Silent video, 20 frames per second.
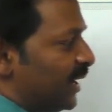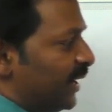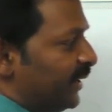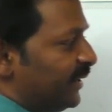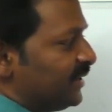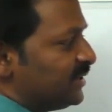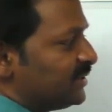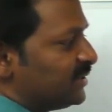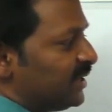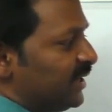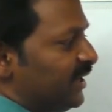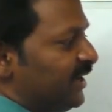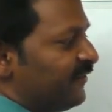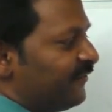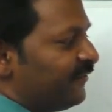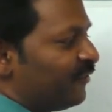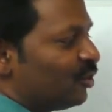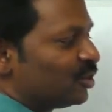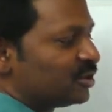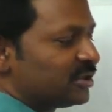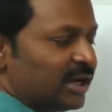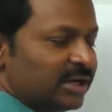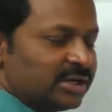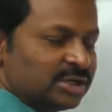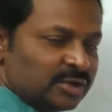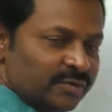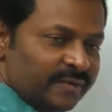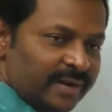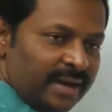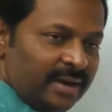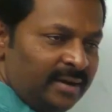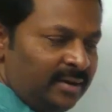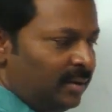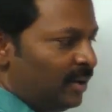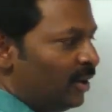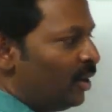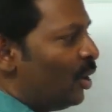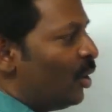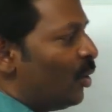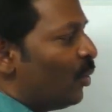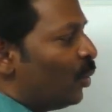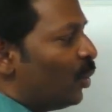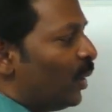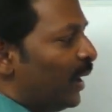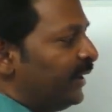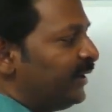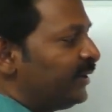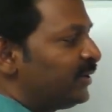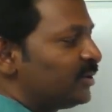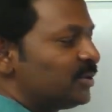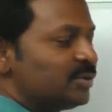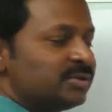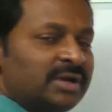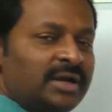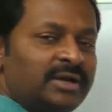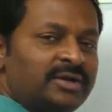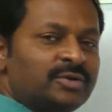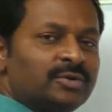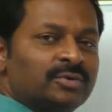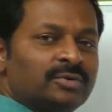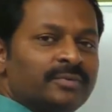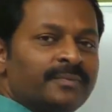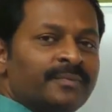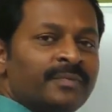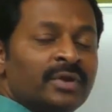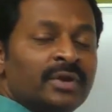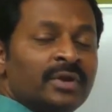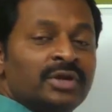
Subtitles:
that is 3 4s are 12, 1 2s are 2,